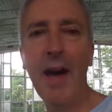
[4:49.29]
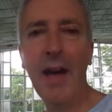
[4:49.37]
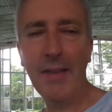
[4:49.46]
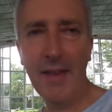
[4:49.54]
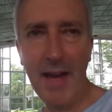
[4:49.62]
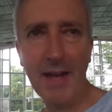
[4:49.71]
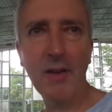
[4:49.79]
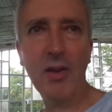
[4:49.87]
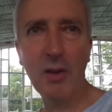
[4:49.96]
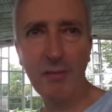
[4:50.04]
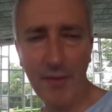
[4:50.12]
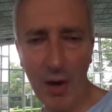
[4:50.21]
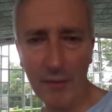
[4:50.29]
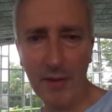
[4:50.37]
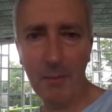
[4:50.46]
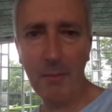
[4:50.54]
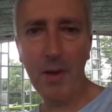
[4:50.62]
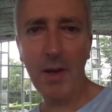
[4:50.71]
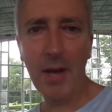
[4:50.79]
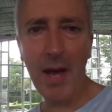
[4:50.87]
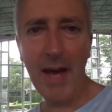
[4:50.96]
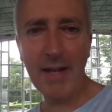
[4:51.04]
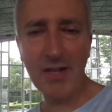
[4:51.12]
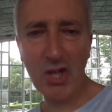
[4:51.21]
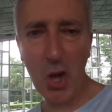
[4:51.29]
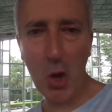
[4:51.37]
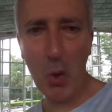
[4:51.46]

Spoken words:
and then convert them into